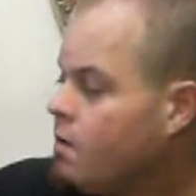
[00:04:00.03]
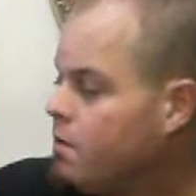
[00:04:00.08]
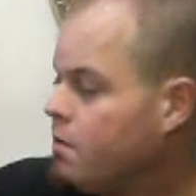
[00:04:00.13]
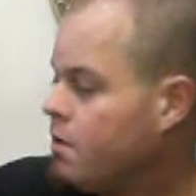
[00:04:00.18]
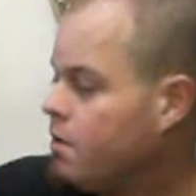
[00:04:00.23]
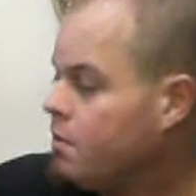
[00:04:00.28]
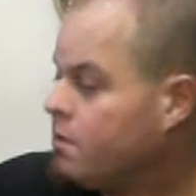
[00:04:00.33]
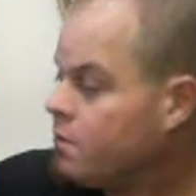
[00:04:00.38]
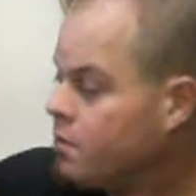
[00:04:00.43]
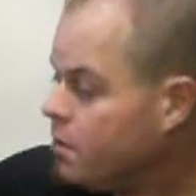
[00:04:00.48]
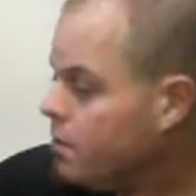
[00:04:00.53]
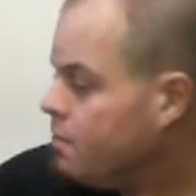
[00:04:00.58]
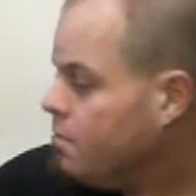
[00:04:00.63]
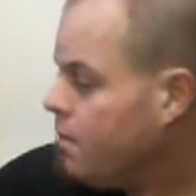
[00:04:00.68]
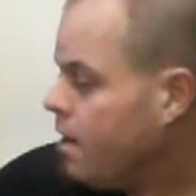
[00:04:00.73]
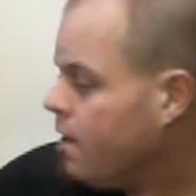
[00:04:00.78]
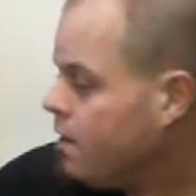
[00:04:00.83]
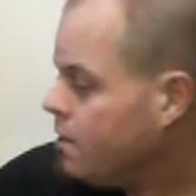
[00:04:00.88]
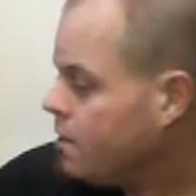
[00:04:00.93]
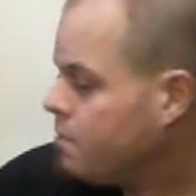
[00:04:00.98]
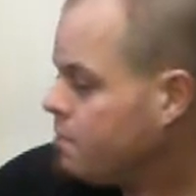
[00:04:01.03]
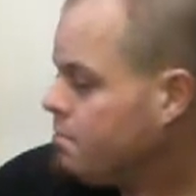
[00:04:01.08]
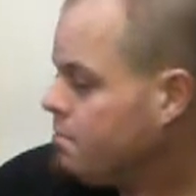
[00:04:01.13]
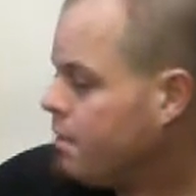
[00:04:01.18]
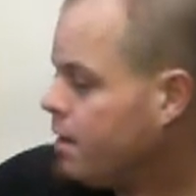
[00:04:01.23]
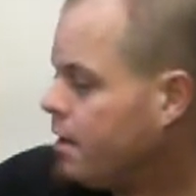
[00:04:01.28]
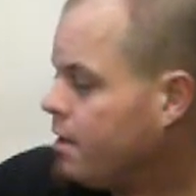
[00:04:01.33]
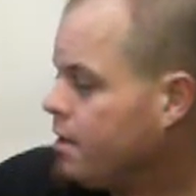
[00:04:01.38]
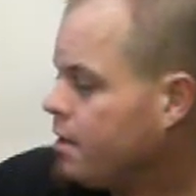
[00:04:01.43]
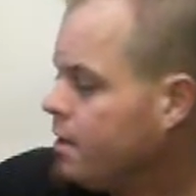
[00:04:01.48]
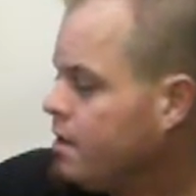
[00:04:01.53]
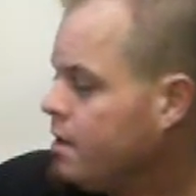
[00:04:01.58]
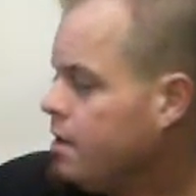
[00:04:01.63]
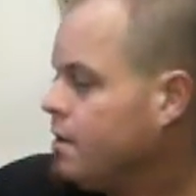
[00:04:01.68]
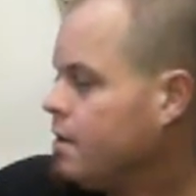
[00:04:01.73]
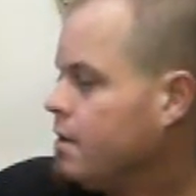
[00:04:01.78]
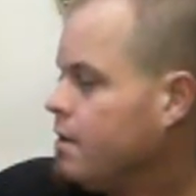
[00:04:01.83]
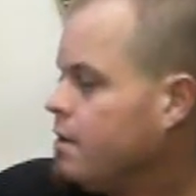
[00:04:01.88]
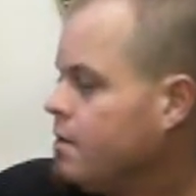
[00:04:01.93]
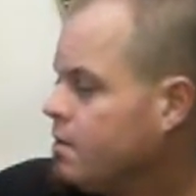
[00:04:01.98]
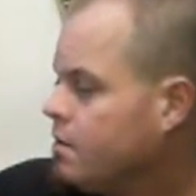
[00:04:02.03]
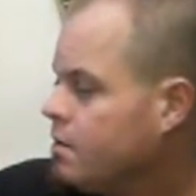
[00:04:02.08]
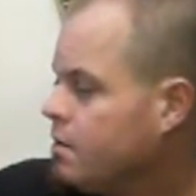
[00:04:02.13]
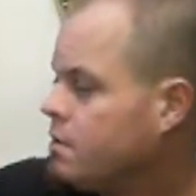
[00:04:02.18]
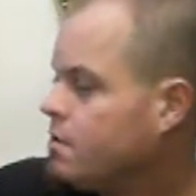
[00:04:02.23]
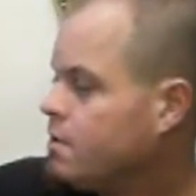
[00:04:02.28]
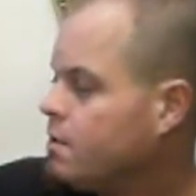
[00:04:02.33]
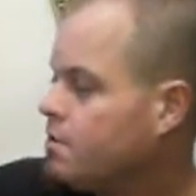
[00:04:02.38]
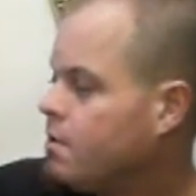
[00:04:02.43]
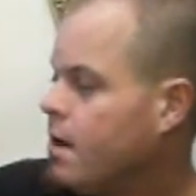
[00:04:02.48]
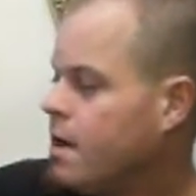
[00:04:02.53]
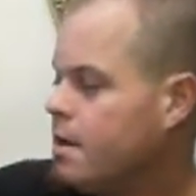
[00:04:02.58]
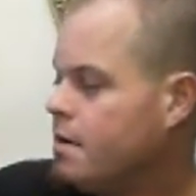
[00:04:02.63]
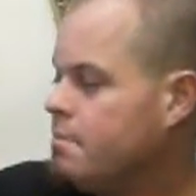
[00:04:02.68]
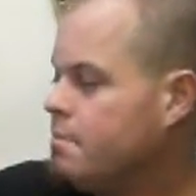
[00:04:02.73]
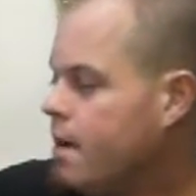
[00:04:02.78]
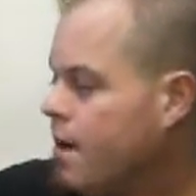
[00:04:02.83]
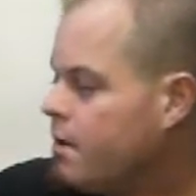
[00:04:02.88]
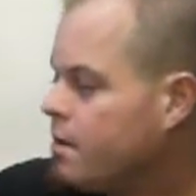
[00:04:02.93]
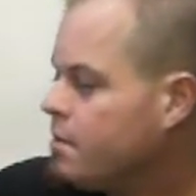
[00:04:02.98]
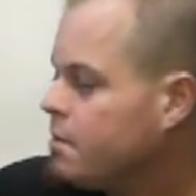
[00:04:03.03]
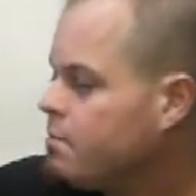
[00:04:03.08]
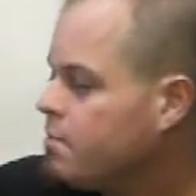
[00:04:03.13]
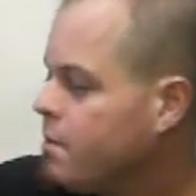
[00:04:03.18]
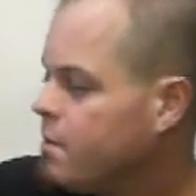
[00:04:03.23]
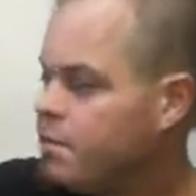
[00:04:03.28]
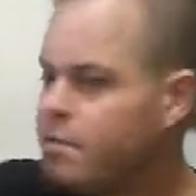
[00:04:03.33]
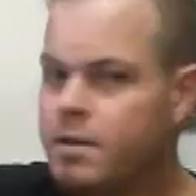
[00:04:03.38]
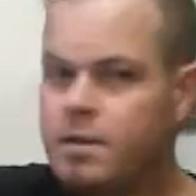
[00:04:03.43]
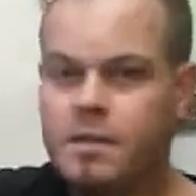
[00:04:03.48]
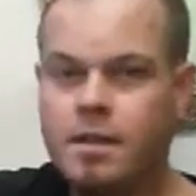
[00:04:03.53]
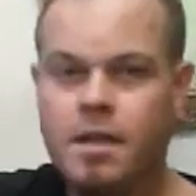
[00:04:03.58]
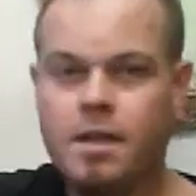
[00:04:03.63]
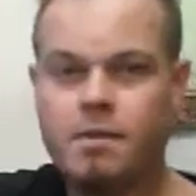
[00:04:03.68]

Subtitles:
overdo too much, but just the right amount is perfect.